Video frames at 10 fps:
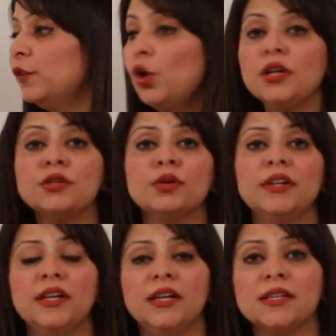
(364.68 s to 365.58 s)

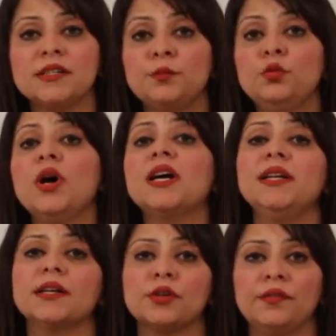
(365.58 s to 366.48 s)
non-sonorous, poor
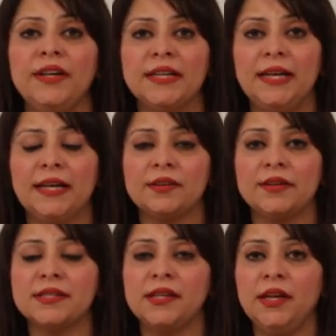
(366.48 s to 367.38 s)
conductor of heat and
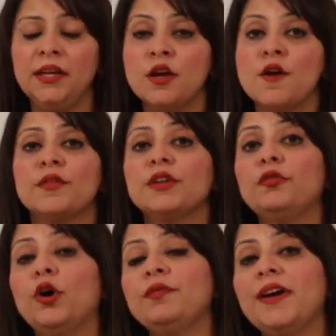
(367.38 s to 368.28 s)
electricity, with
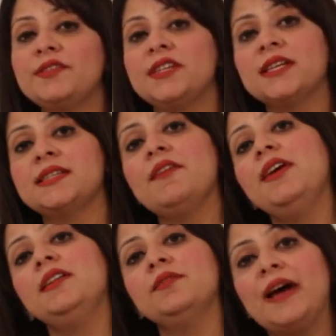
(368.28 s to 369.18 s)
four, five, six,
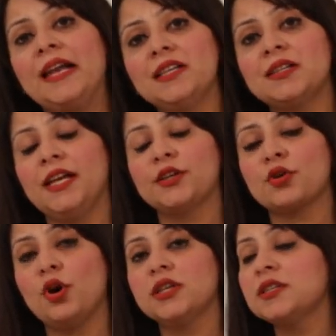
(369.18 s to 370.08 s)
seven valence
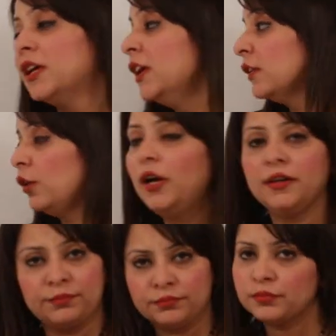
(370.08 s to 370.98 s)
electrons,
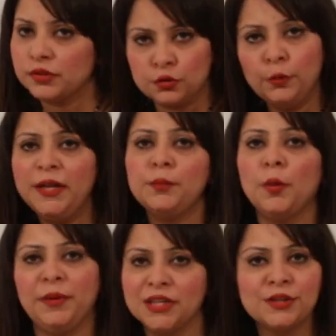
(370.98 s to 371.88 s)
or so many
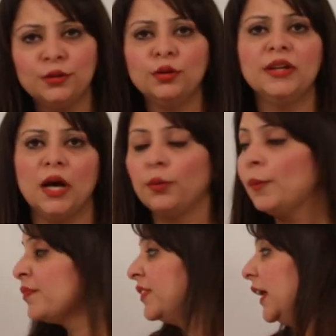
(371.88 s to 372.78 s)
properties you know now,
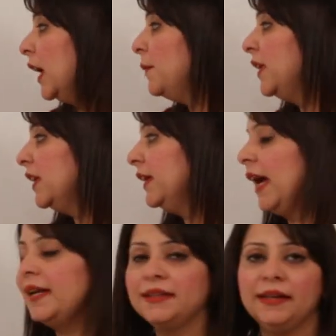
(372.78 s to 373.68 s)
they come under the
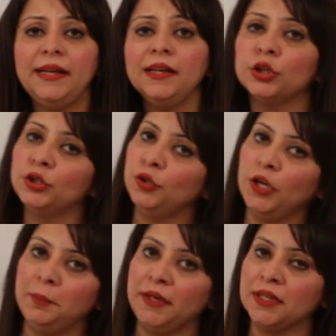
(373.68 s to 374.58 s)
category
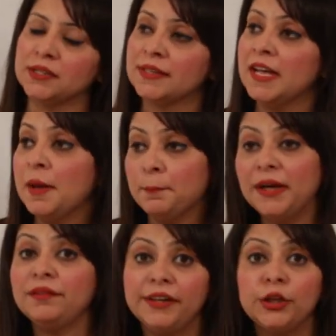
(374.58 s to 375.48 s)
non-metals.
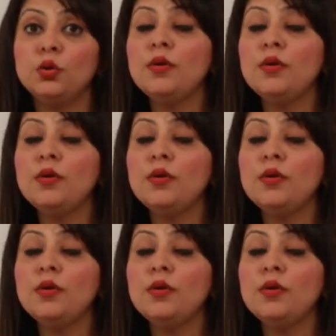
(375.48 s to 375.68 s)
But we do